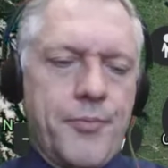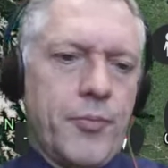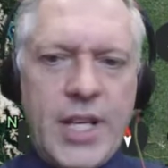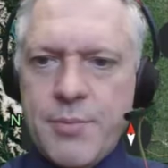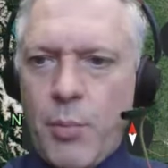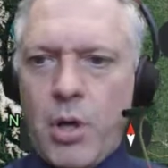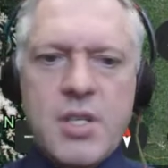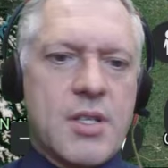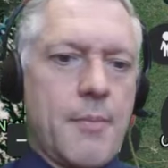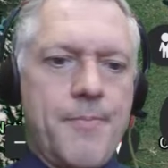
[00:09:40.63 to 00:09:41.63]
place
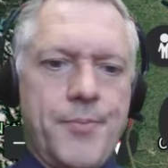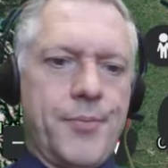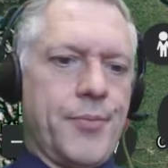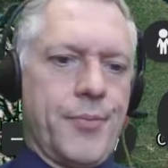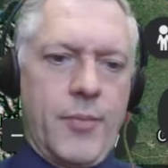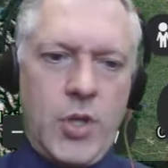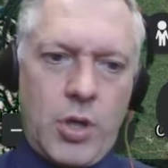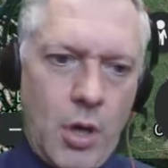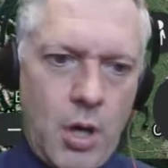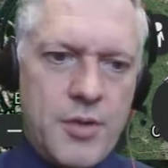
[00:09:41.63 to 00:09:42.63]
marks. You
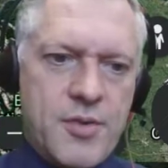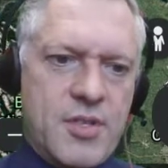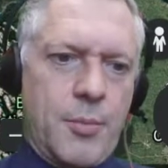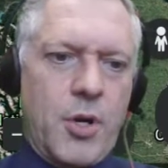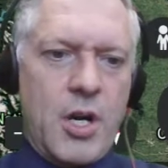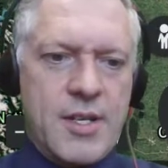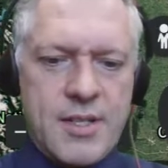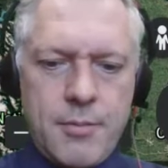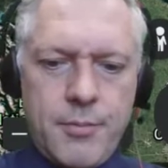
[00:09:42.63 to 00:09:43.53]
can also summarize